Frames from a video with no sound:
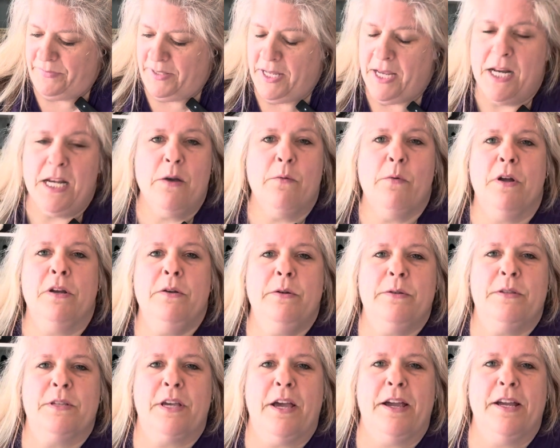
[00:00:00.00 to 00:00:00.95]
Anyone
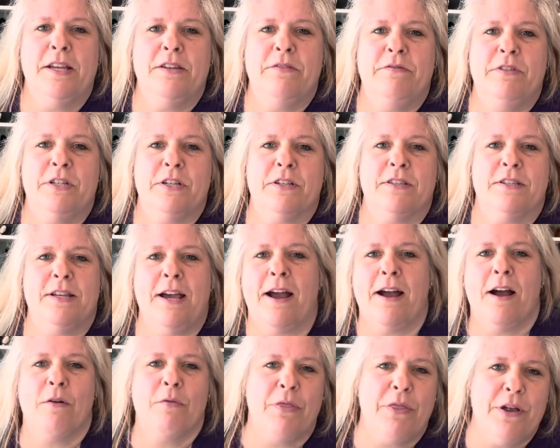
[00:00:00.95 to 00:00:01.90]
who's kind of just
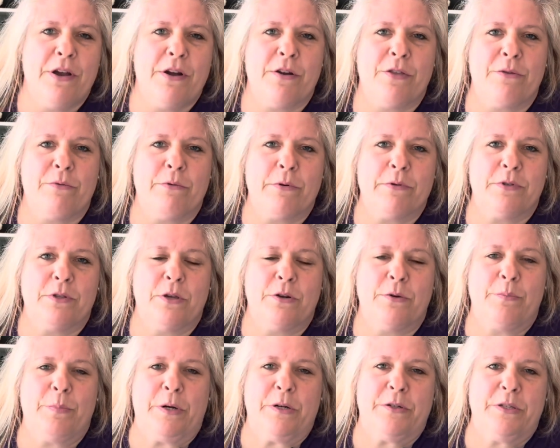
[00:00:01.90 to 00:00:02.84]
out there, throws their
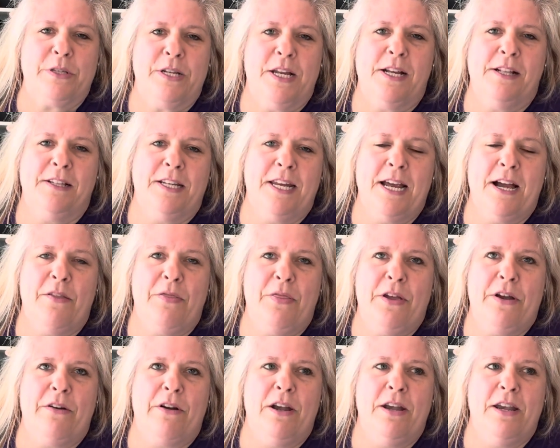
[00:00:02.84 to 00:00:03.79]
personality out
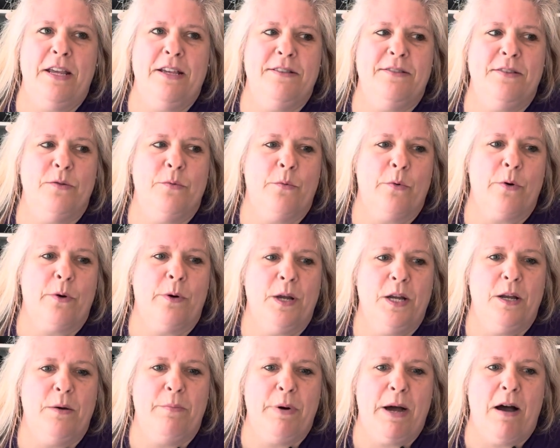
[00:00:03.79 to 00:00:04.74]
there and isn't
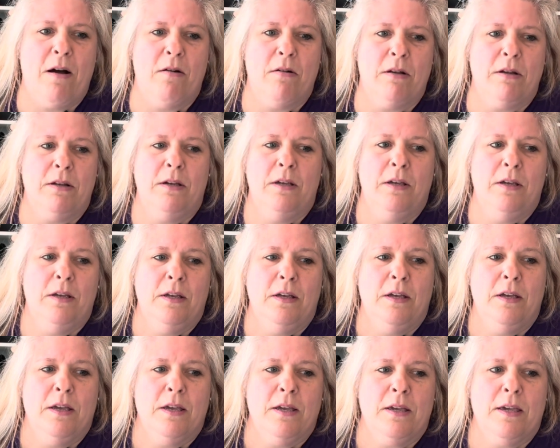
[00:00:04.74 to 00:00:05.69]
worried about
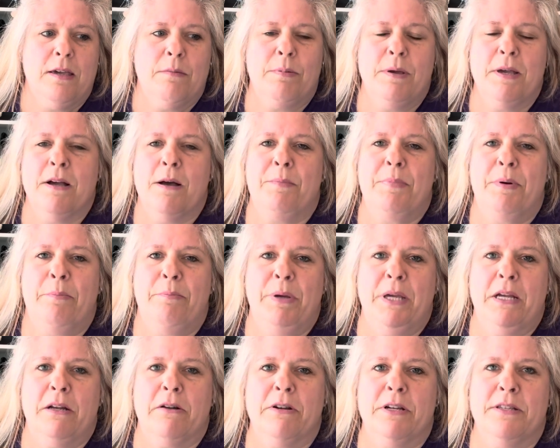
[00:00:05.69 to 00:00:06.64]
keeping up
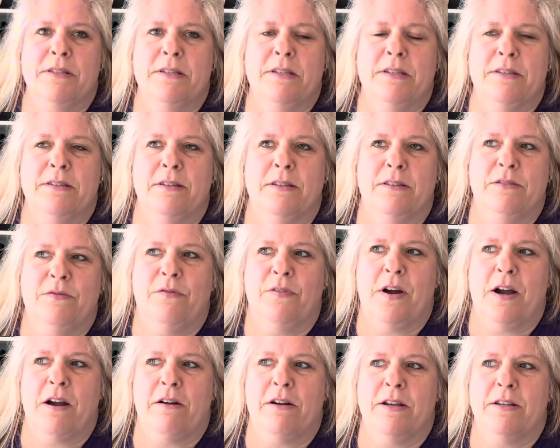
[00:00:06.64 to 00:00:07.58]
appearances as
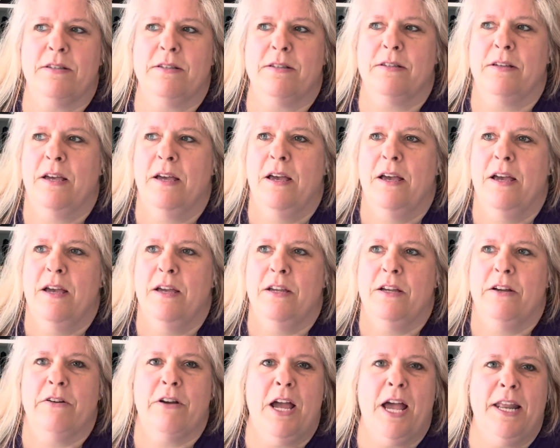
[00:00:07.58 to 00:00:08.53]
far as
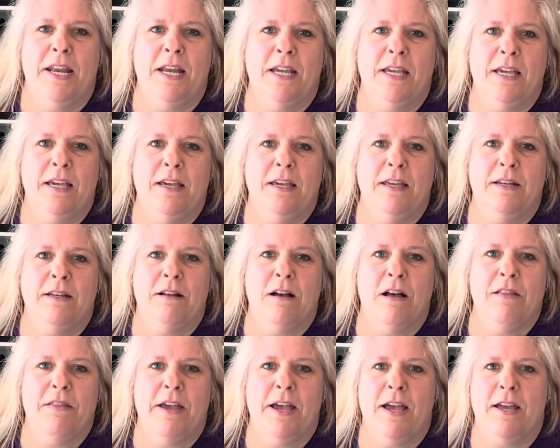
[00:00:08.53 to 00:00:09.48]
your etiquette and
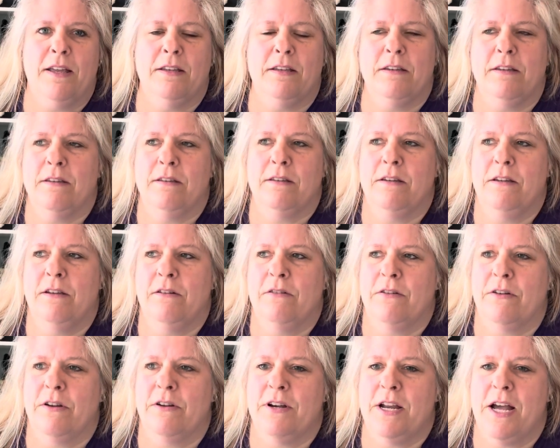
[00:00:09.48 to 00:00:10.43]
all that, and
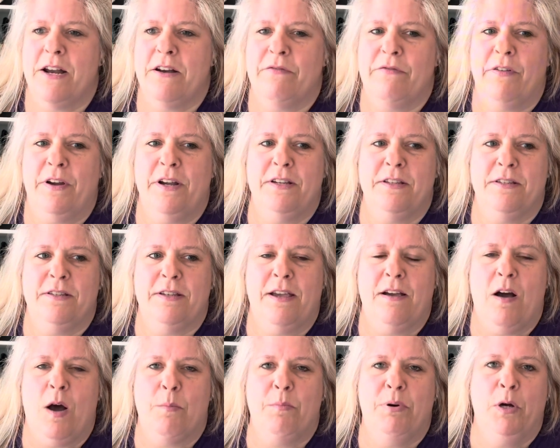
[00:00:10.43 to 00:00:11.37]
you're not afraid to say,
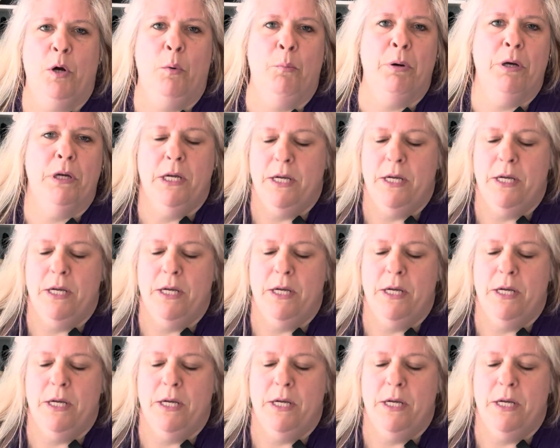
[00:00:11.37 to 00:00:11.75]
oh, poop,